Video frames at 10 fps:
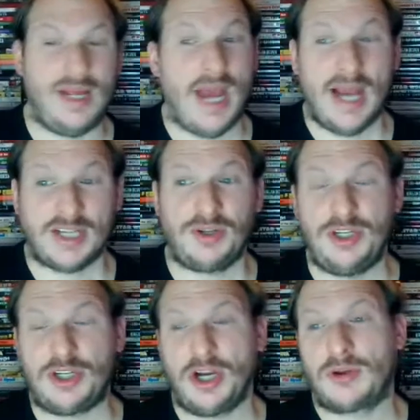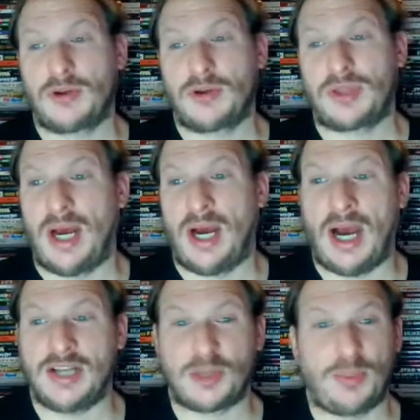And he actually joked that
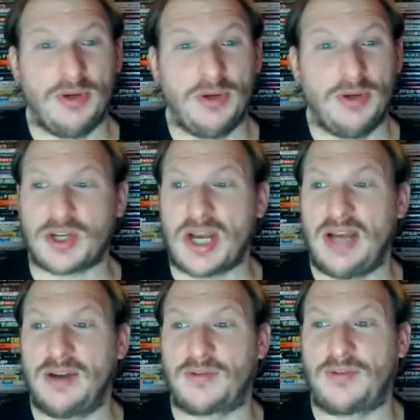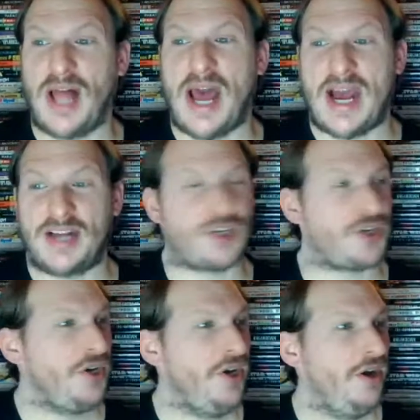I suppose this kind of
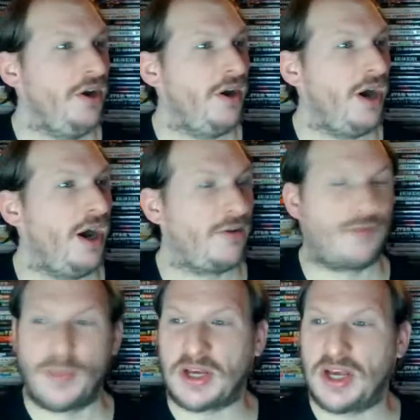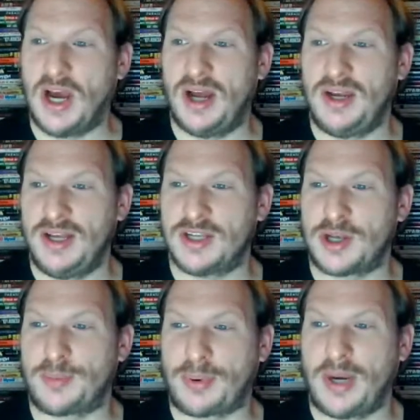flash from the gun
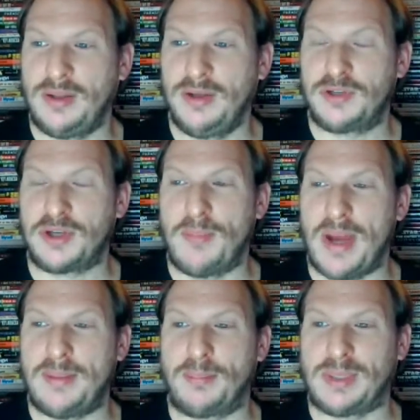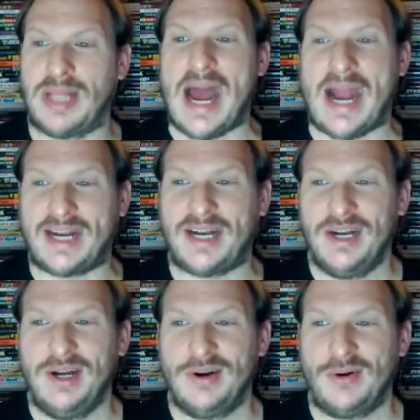is a prelude to Men in Black,
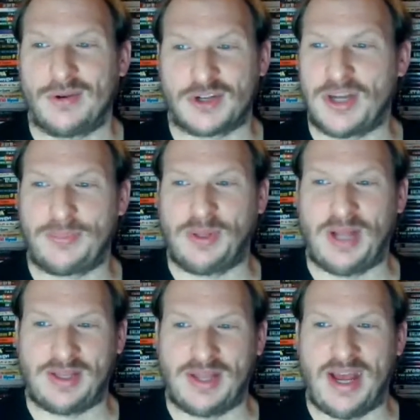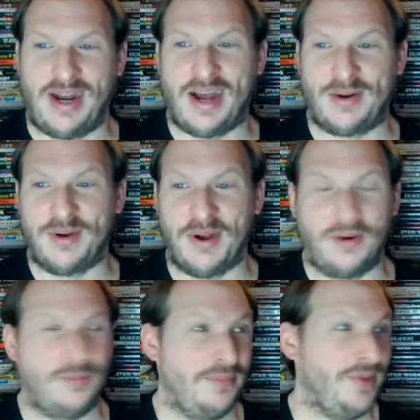or something like that. I don't
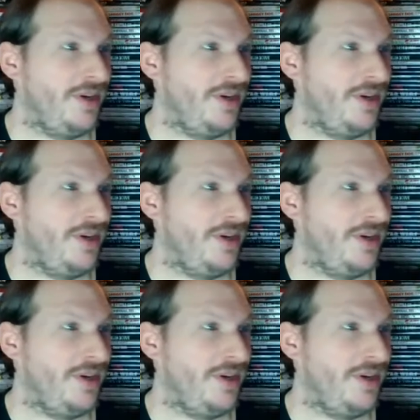know.